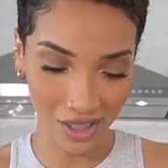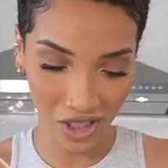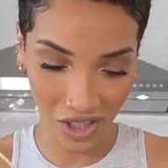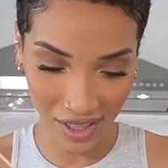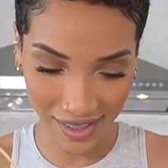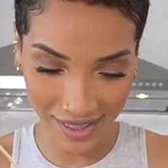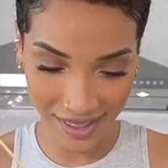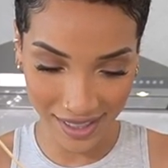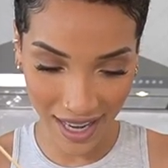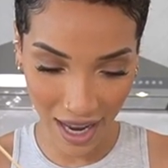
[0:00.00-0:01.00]
And she just
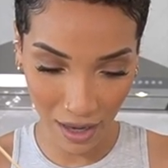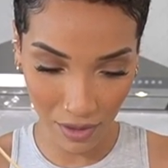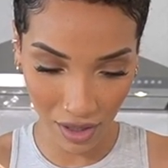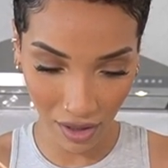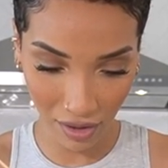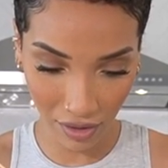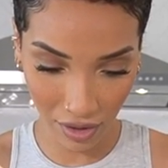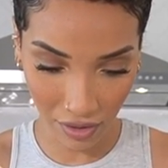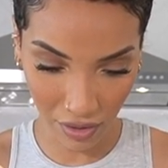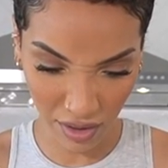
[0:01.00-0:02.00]
stabbed it
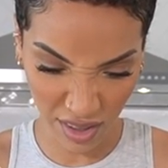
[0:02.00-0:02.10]
through.